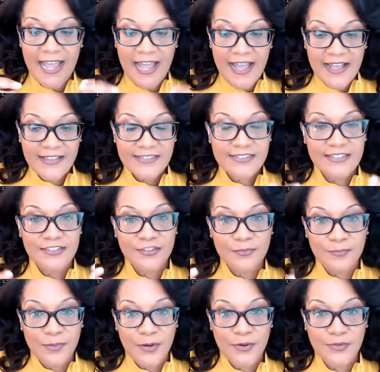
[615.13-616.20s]
ask that the
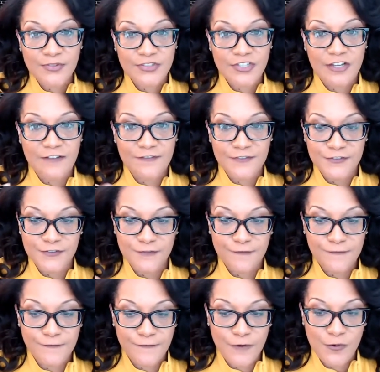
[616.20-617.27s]
post office
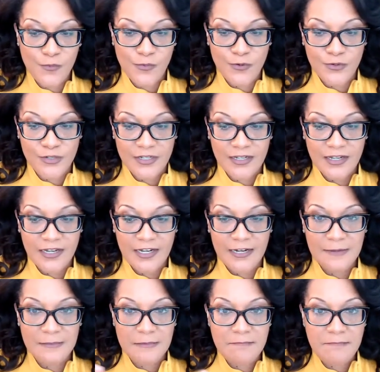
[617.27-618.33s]
forward
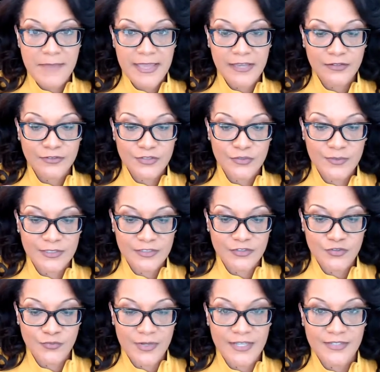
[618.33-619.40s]
mail to an
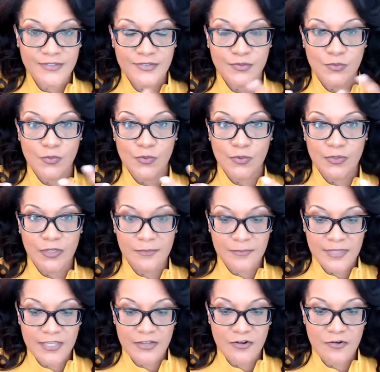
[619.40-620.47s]
address or a
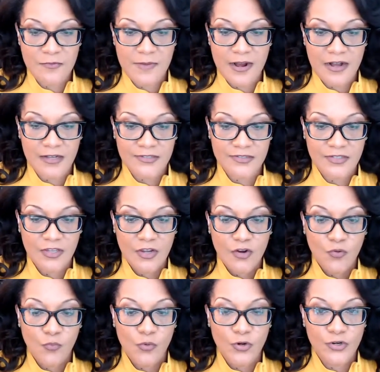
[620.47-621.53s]
PO box
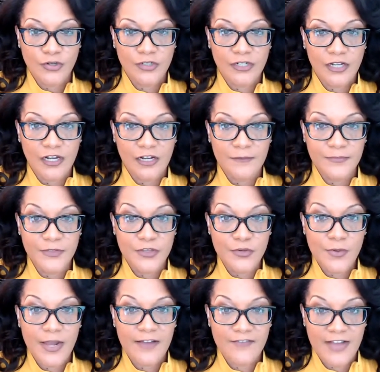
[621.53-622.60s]
where
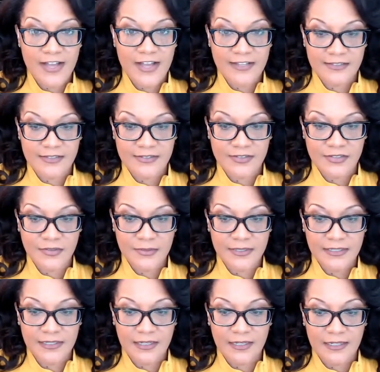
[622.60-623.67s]
you have access to
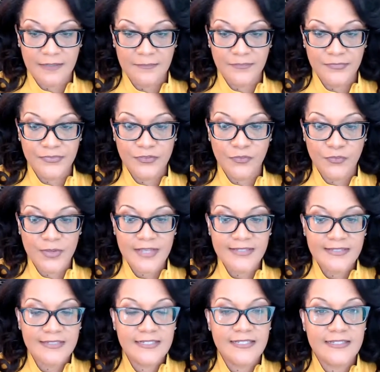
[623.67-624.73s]
it. The
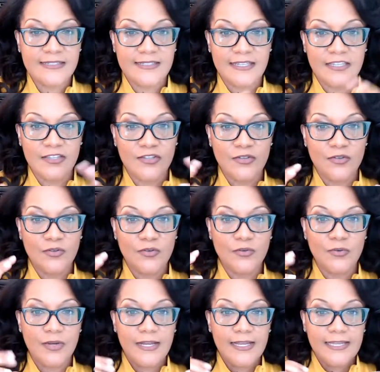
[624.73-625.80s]
reason is that
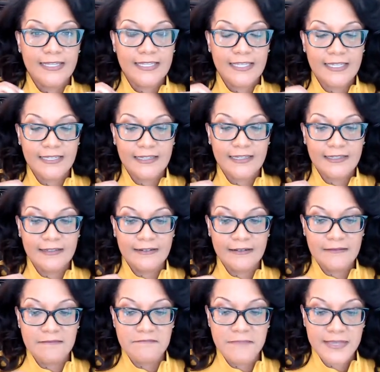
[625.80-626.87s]
you can
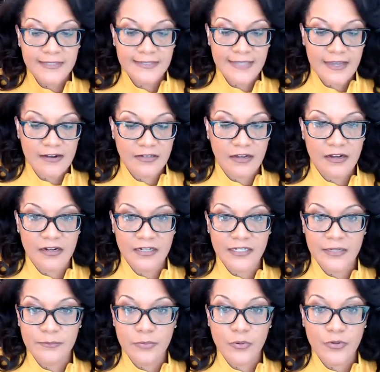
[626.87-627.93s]
miss out on
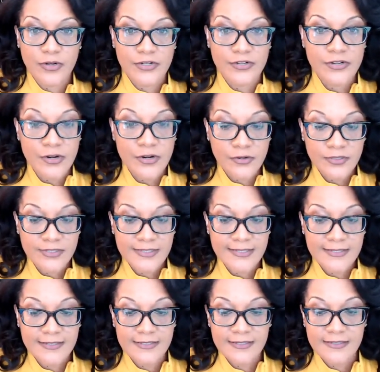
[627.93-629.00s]
important
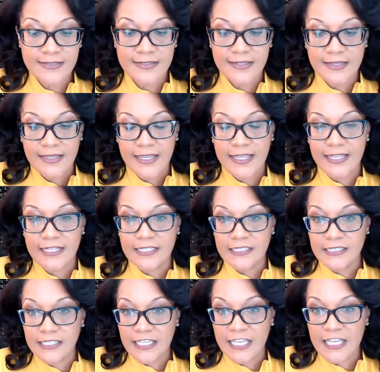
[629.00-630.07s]
notices and
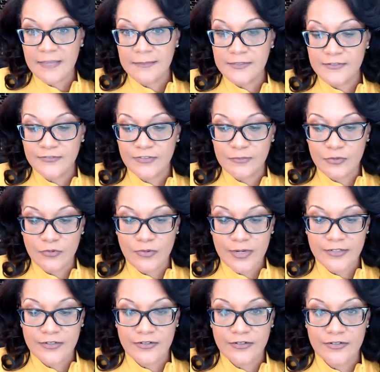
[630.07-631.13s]
claims from
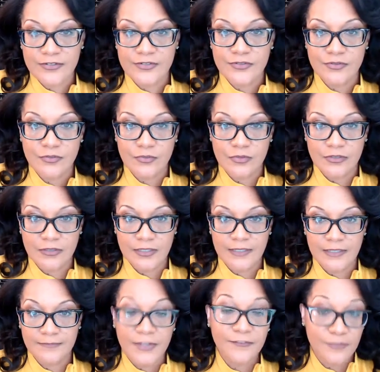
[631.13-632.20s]
creditors or